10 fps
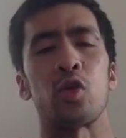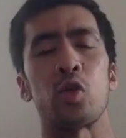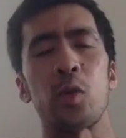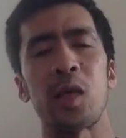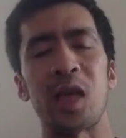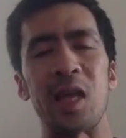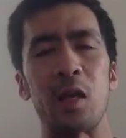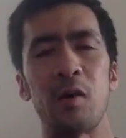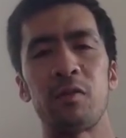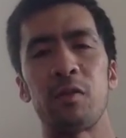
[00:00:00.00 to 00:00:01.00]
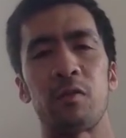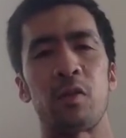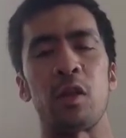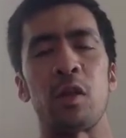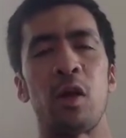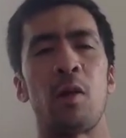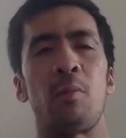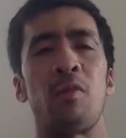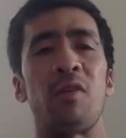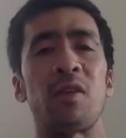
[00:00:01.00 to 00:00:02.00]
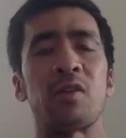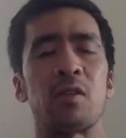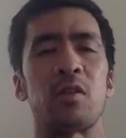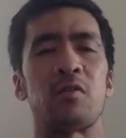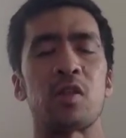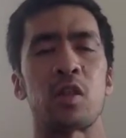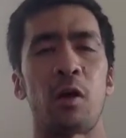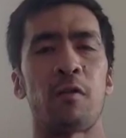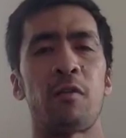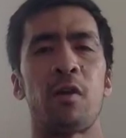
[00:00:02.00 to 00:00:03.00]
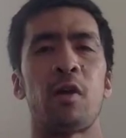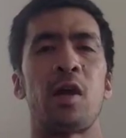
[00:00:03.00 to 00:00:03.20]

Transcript: doing enough of the preventative stuff